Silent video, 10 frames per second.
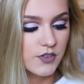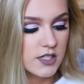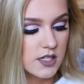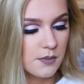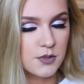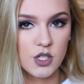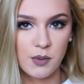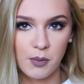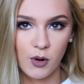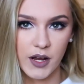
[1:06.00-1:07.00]
first up,
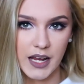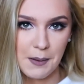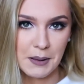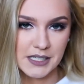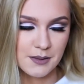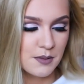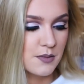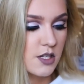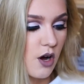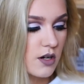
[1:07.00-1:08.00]
super boring, I picked up some
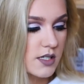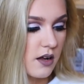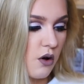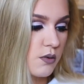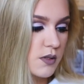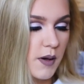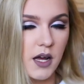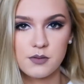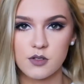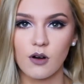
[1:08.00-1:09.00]
socks. I always pick
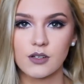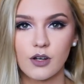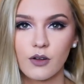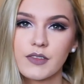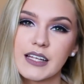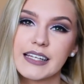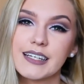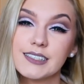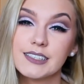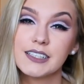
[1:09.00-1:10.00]
up socks on the
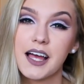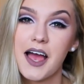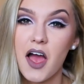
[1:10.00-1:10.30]
little